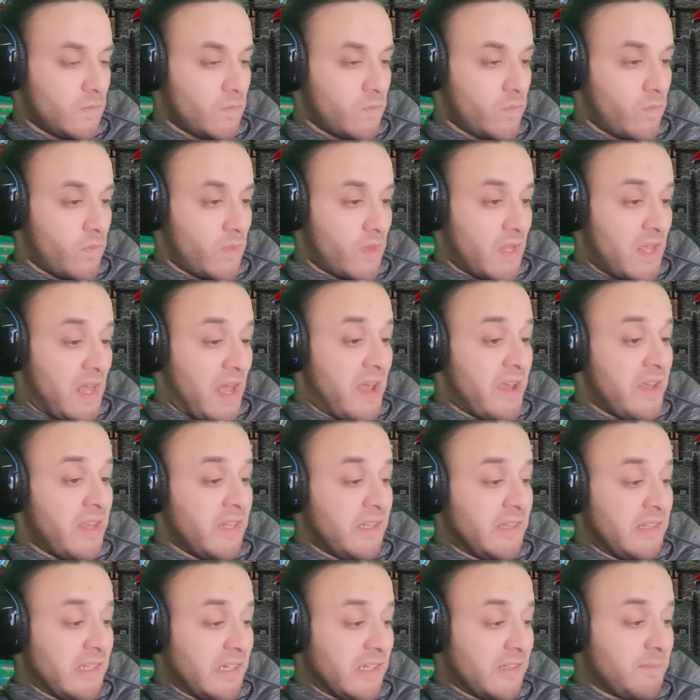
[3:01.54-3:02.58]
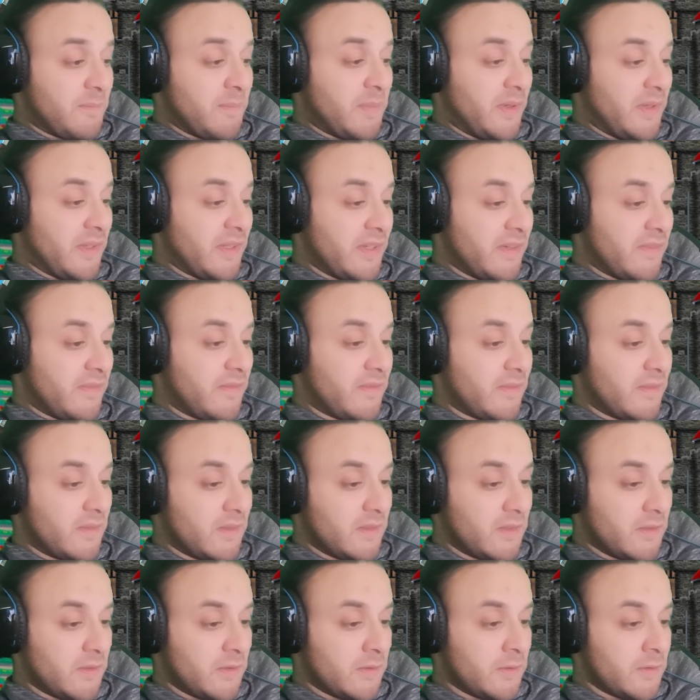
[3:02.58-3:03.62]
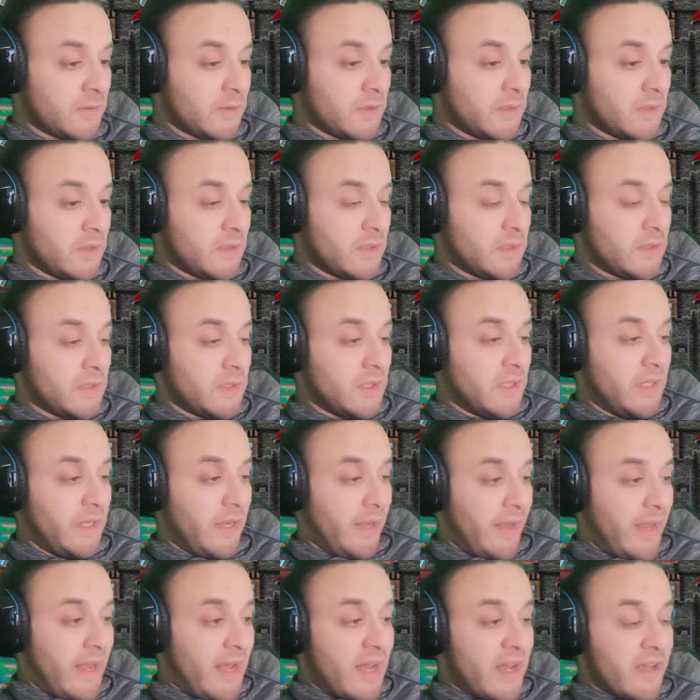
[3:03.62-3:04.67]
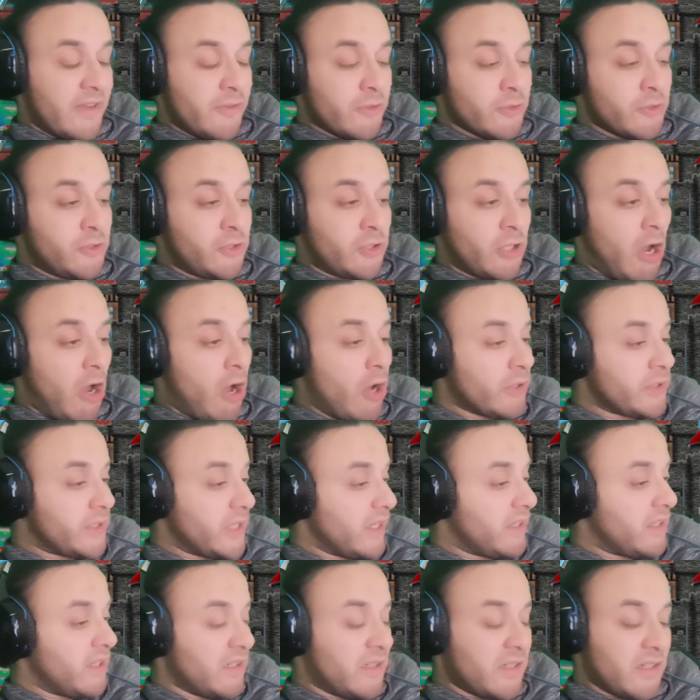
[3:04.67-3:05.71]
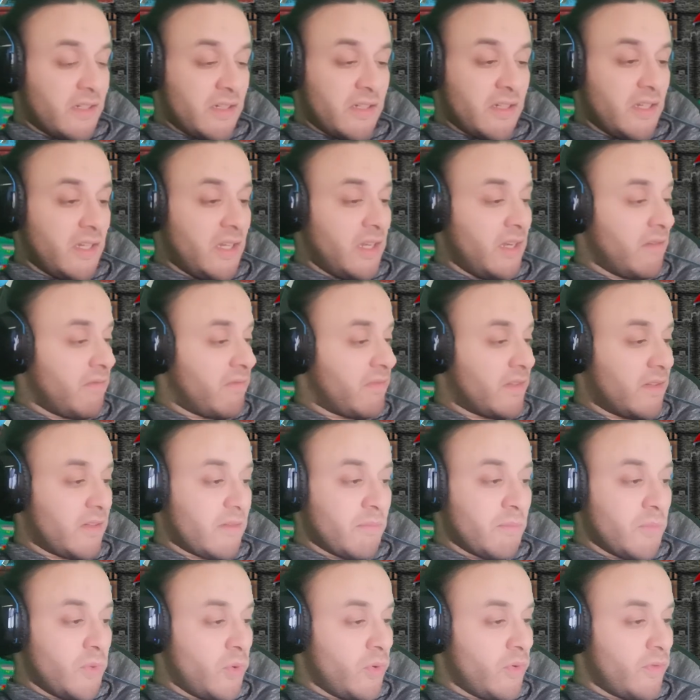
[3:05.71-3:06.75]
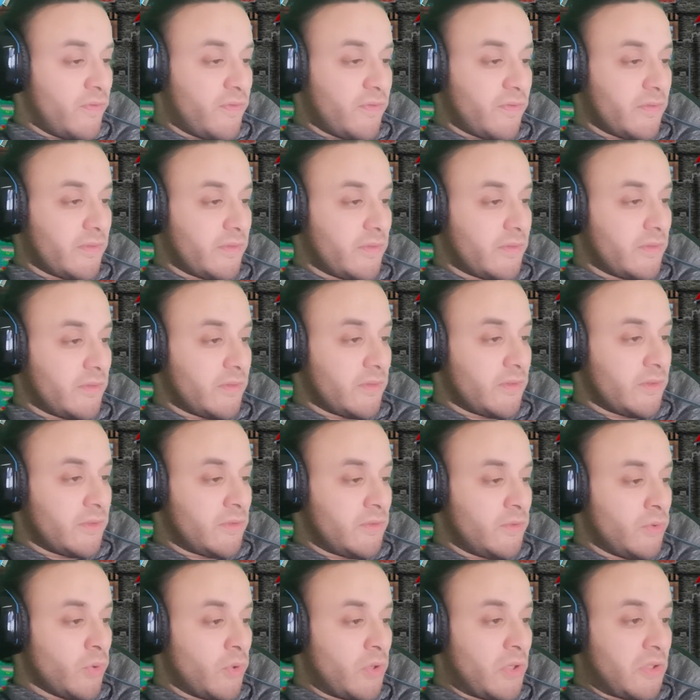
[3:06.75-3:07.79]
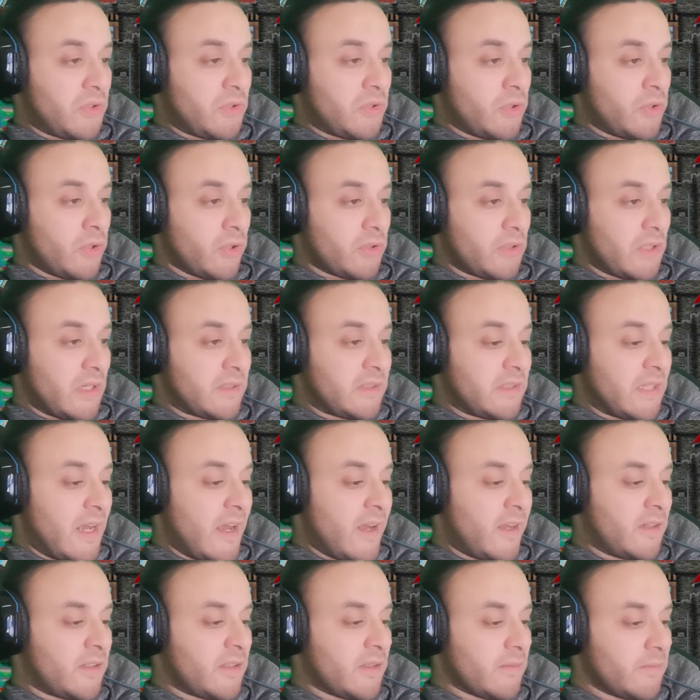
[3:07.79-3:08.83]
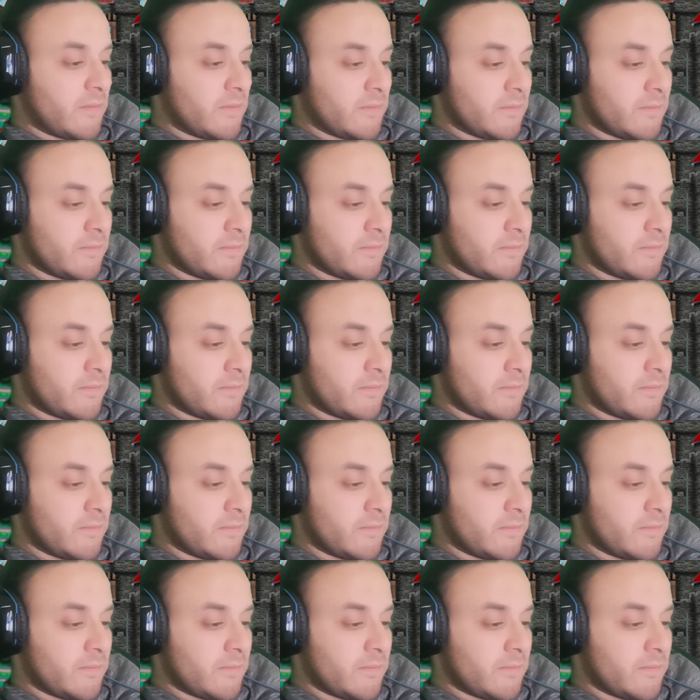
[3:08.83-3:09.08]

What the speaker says: Yeah, he did believe. Yeah, you saw that he didn't even move. You could attack him.